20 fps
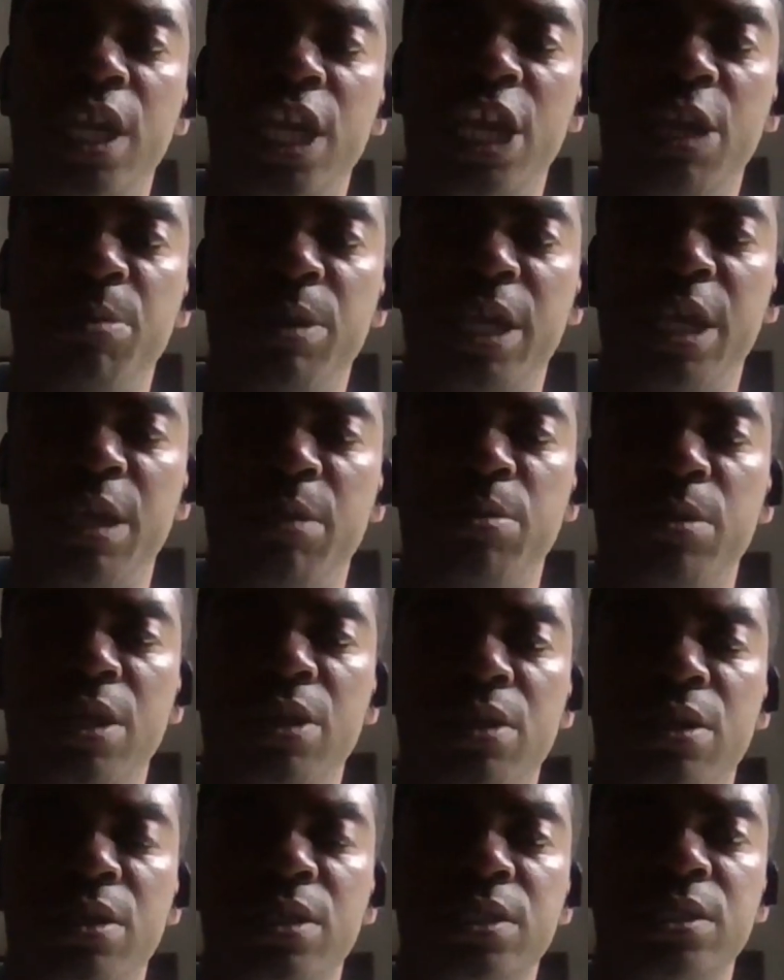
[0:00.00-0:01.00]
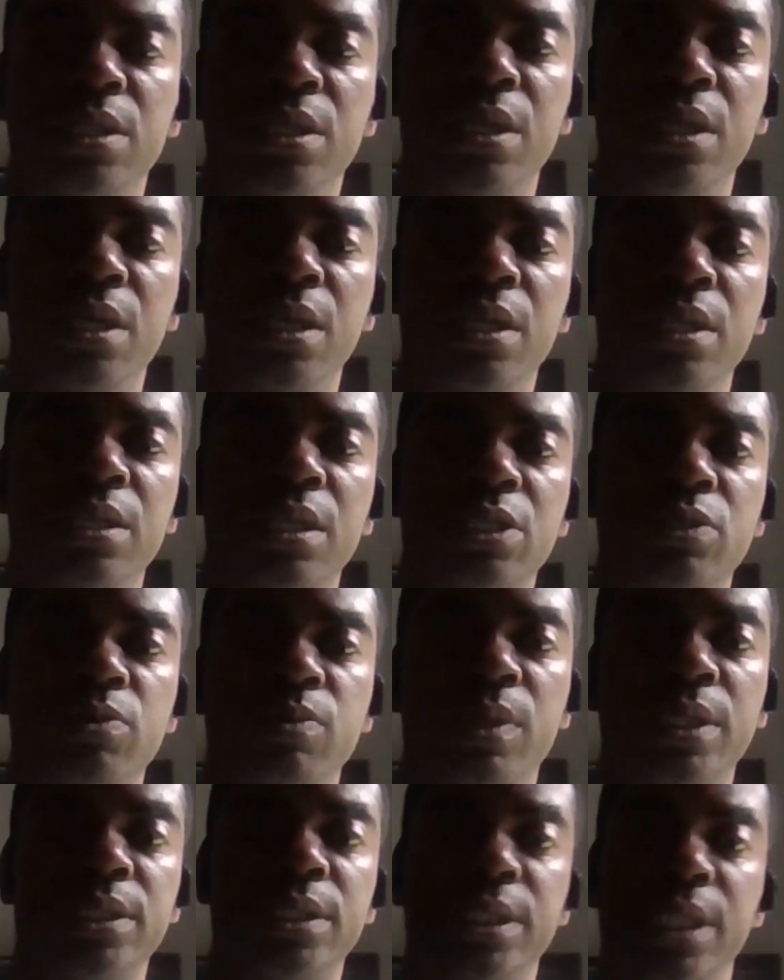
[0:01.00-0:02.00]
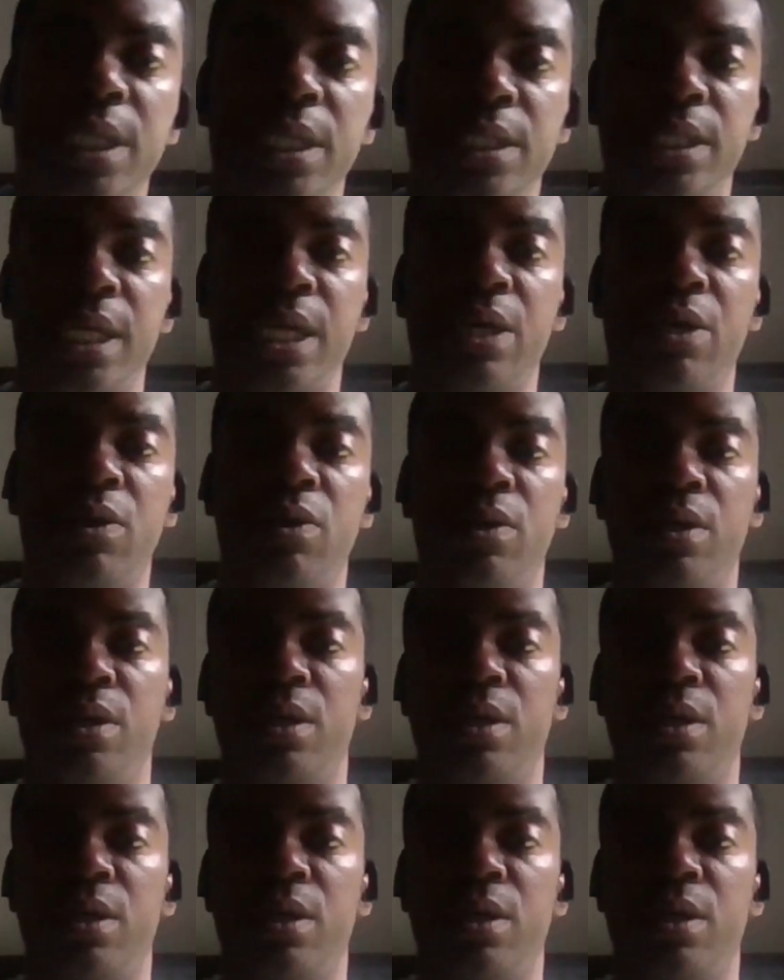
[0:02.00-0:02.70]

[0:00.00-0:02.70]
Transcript: NBA playoffs. That's what I say now.